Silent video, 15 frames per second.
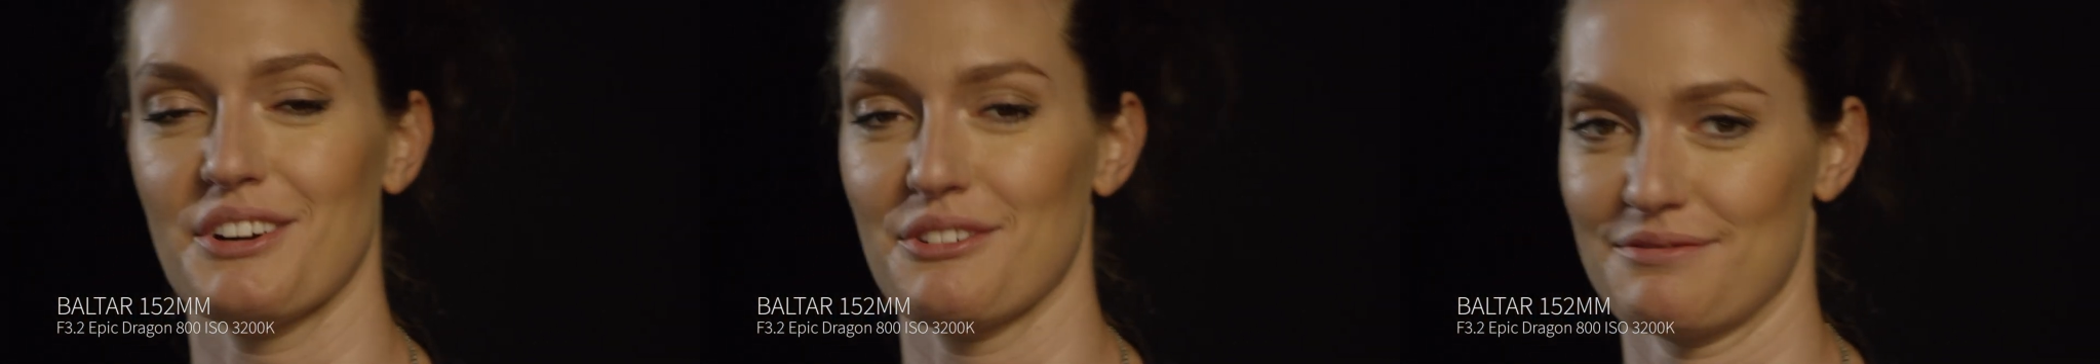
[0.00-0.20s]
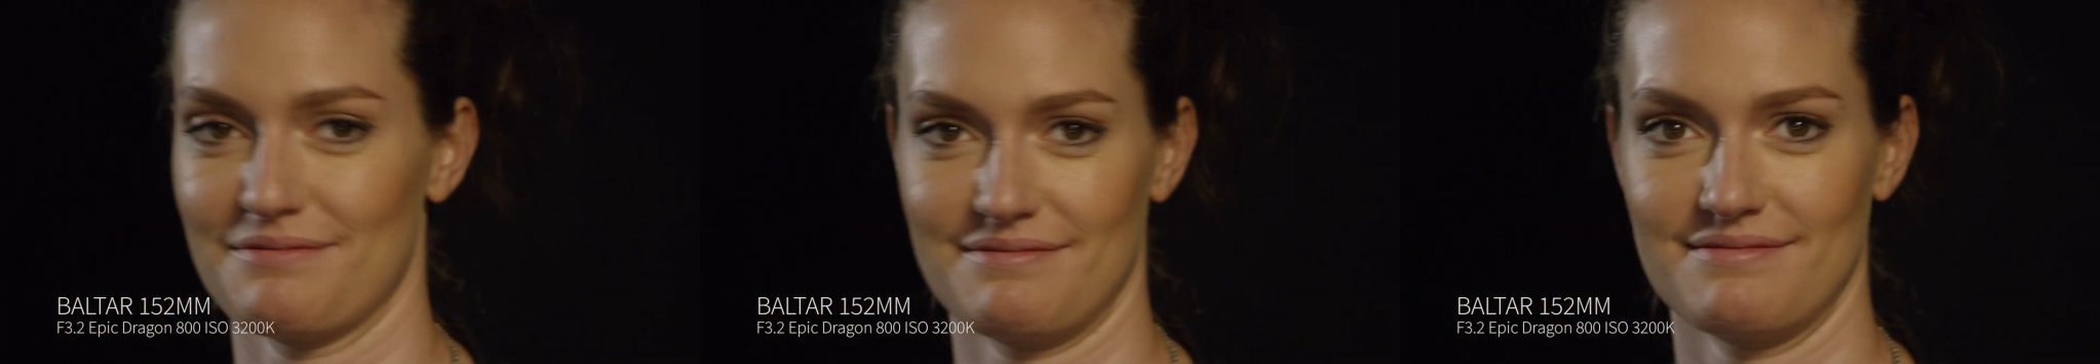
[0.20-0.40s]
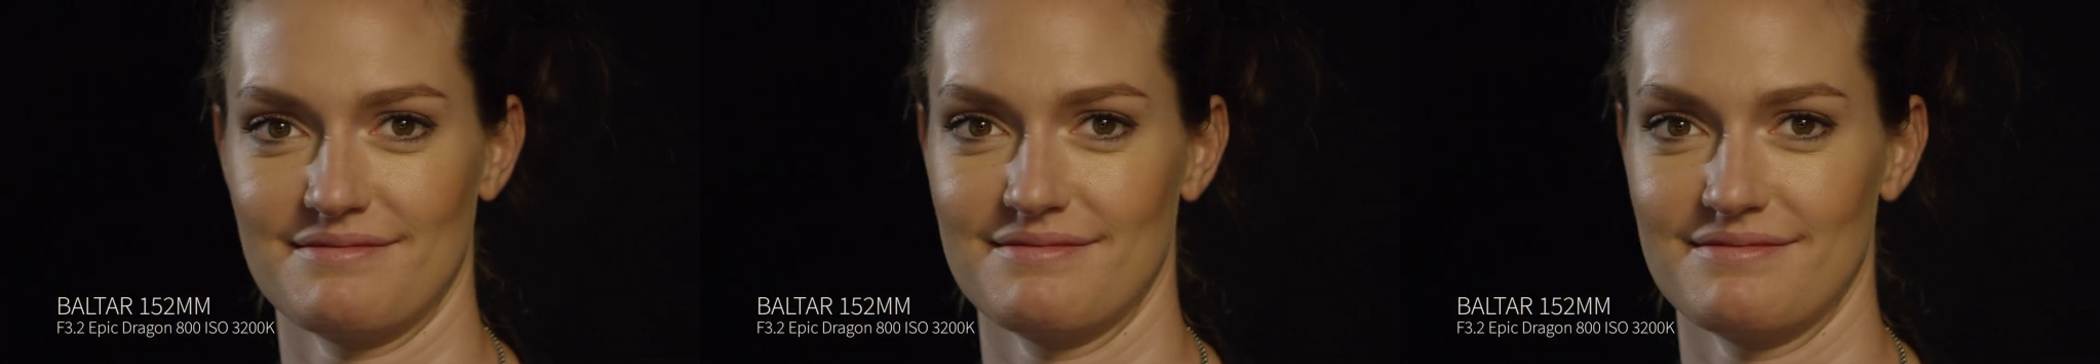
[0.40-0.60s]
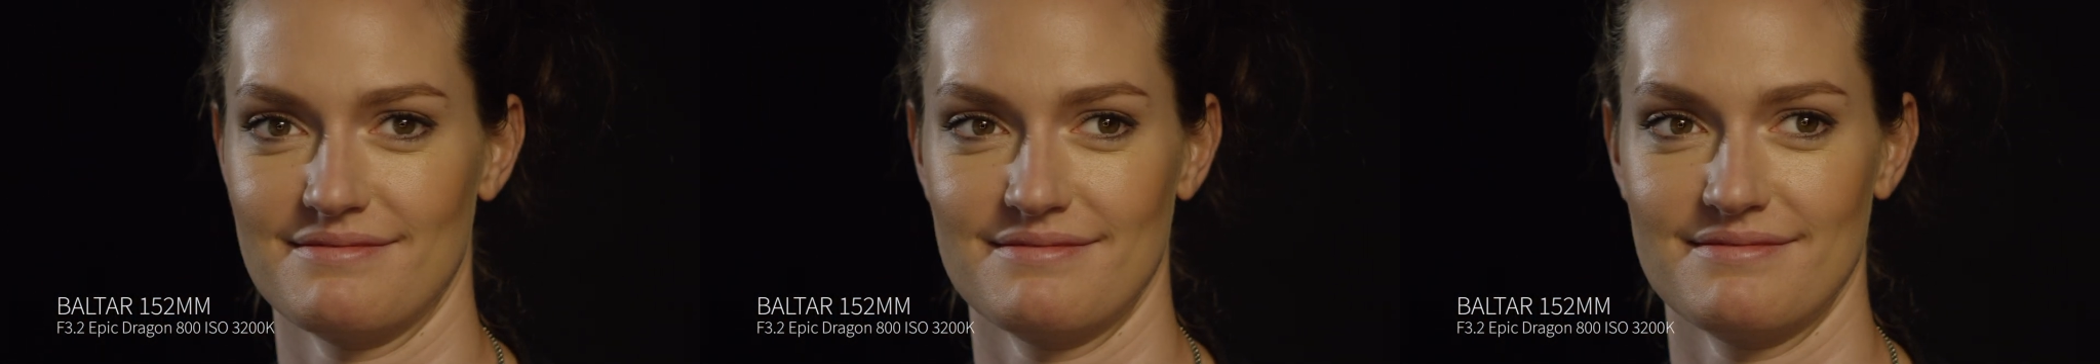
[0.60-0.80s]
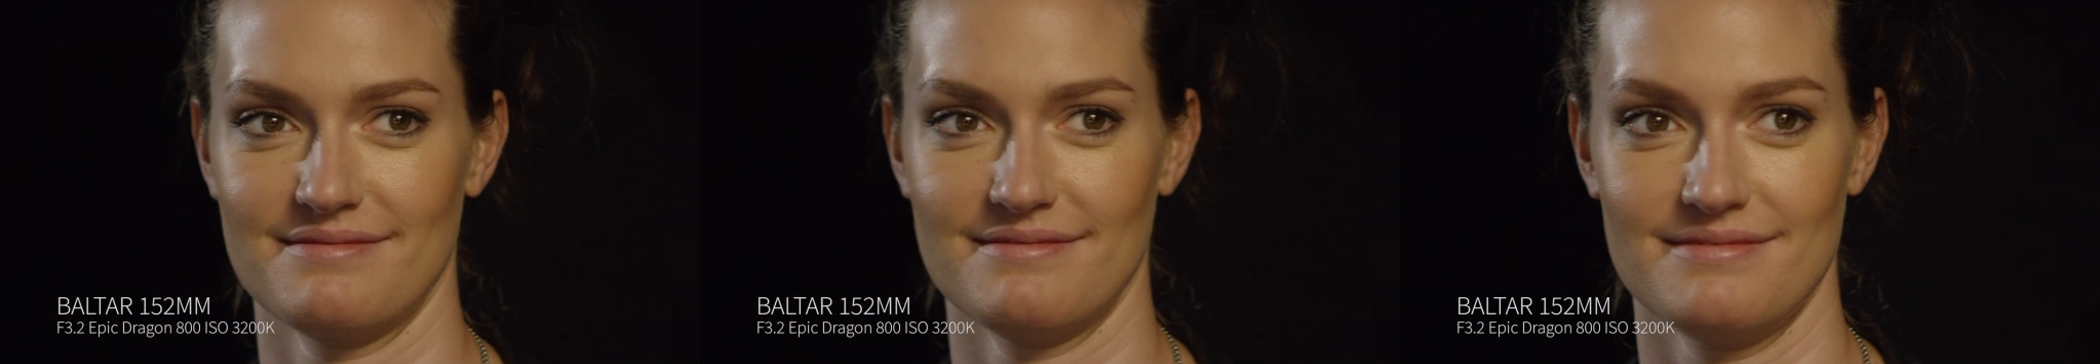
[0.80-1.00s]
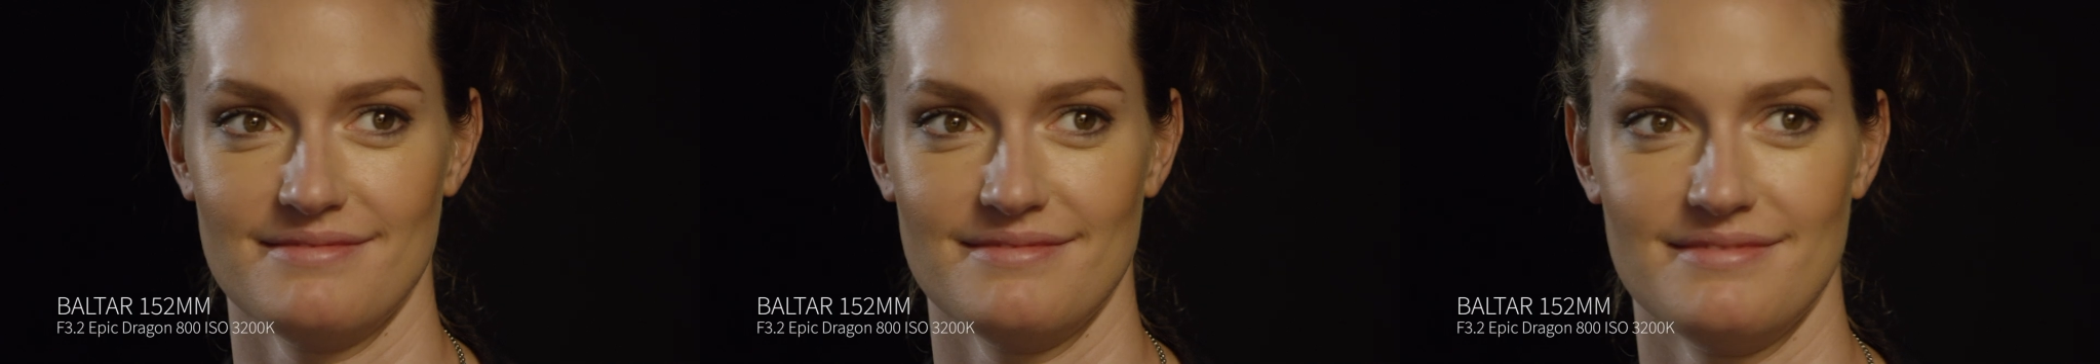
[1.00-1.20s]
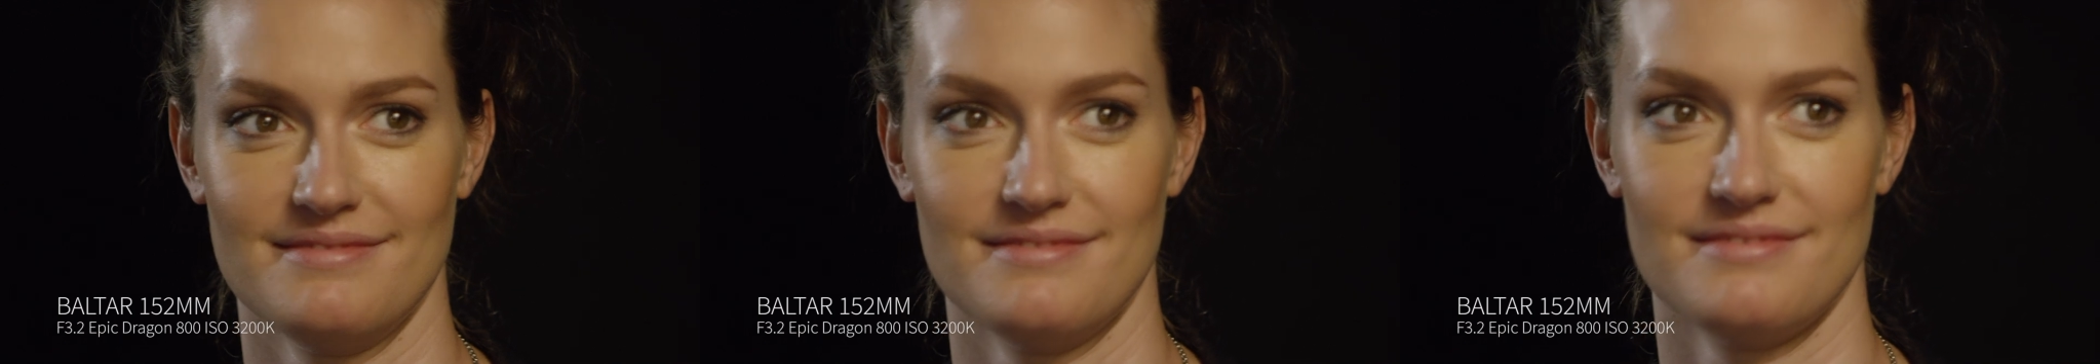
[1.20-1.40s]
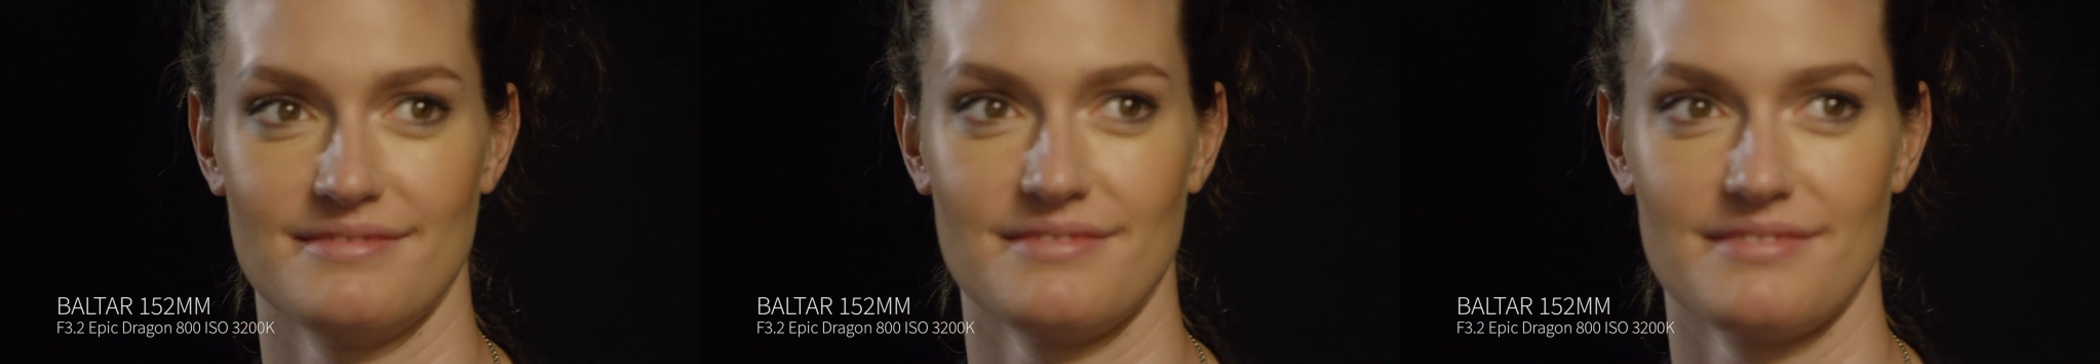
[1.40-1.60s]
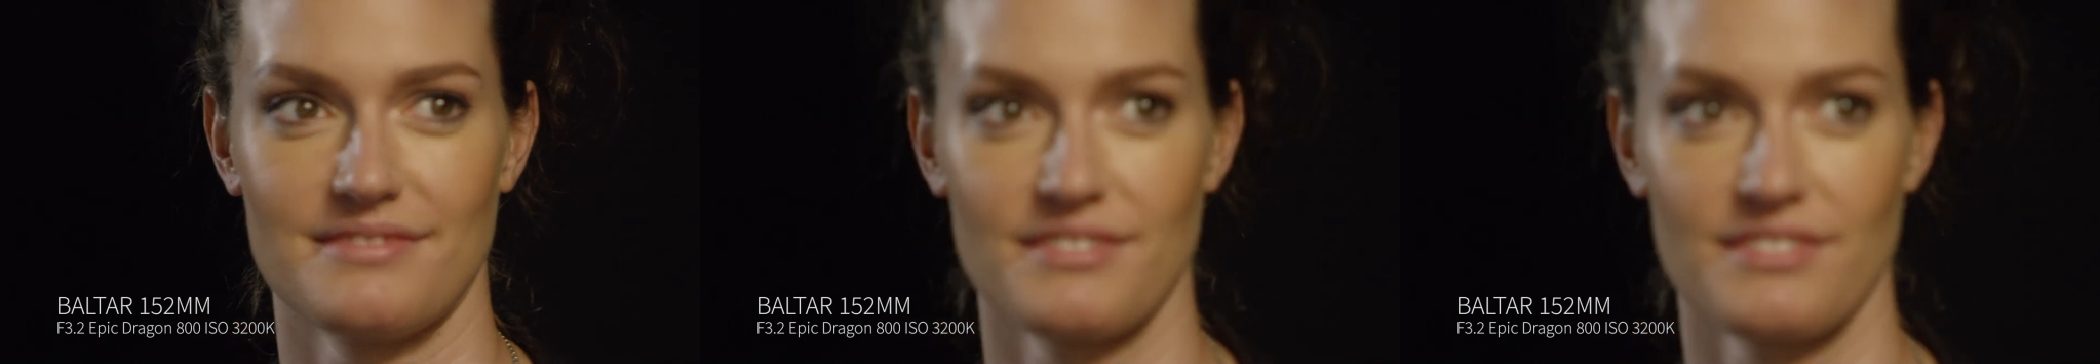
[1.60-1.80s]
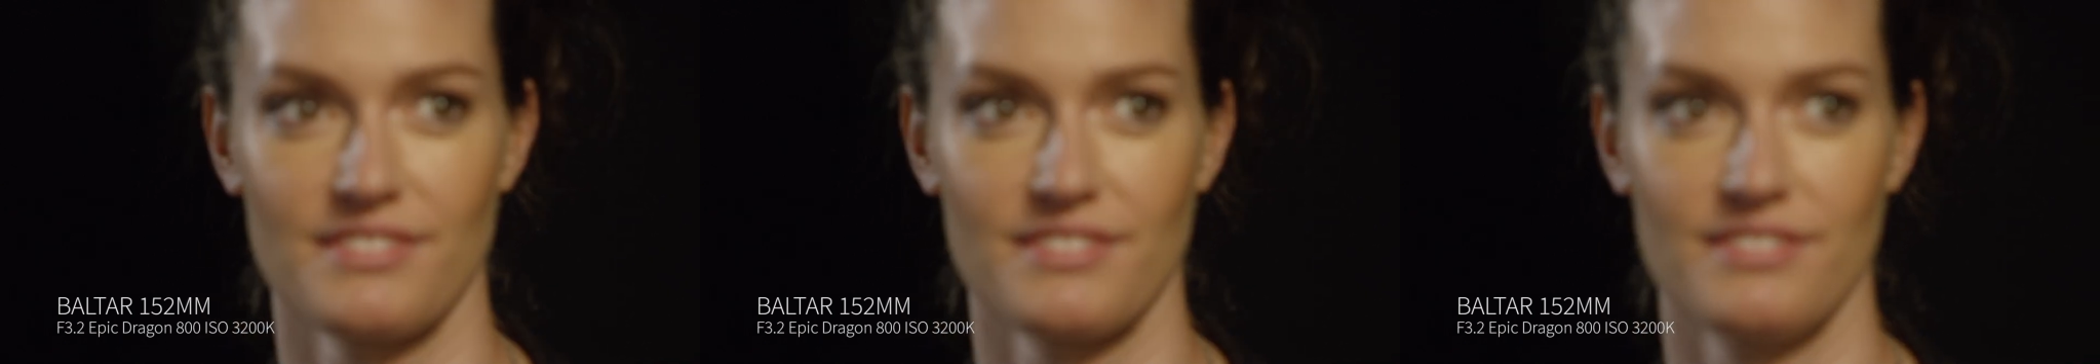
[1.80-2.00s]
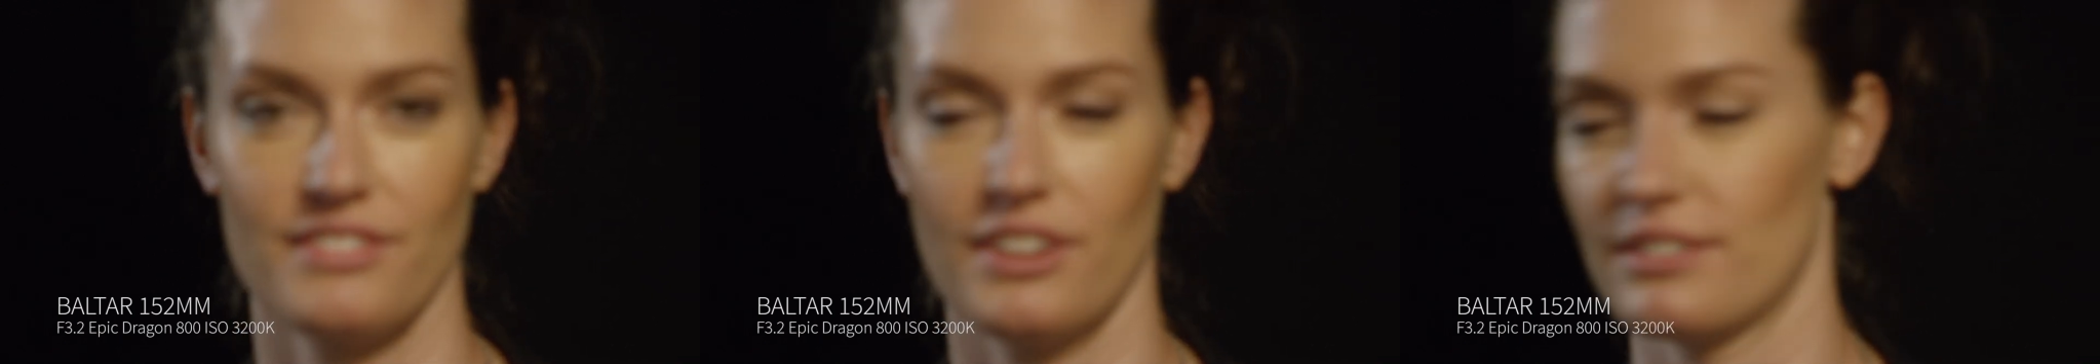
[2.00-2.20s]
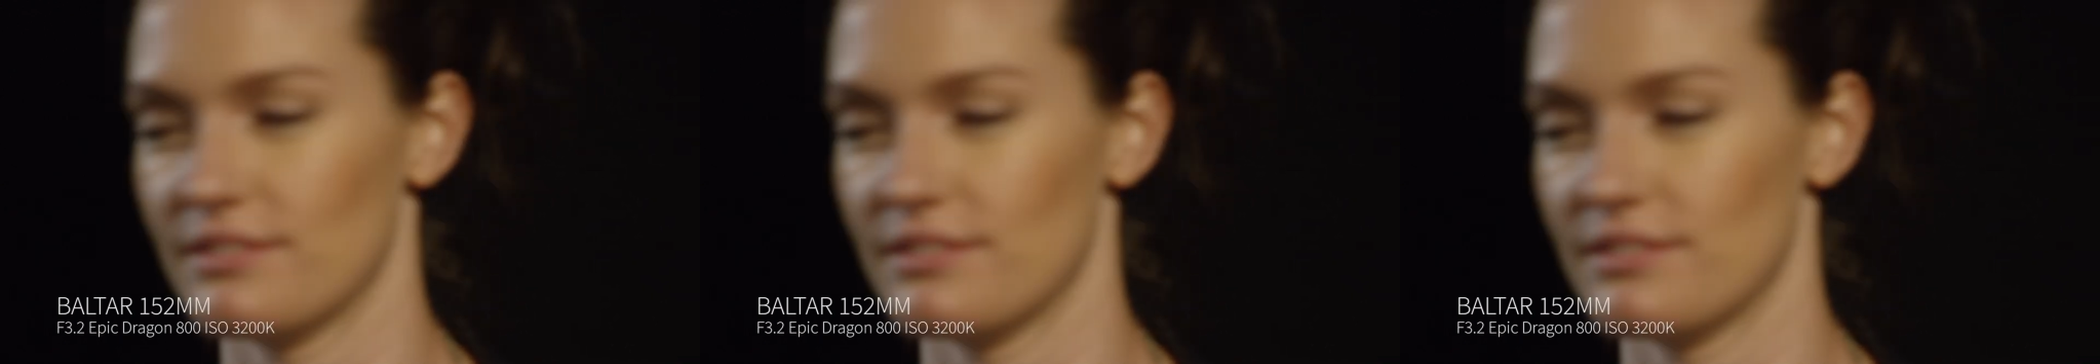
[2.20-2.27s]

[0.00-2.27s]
okay, same cheekbones, No.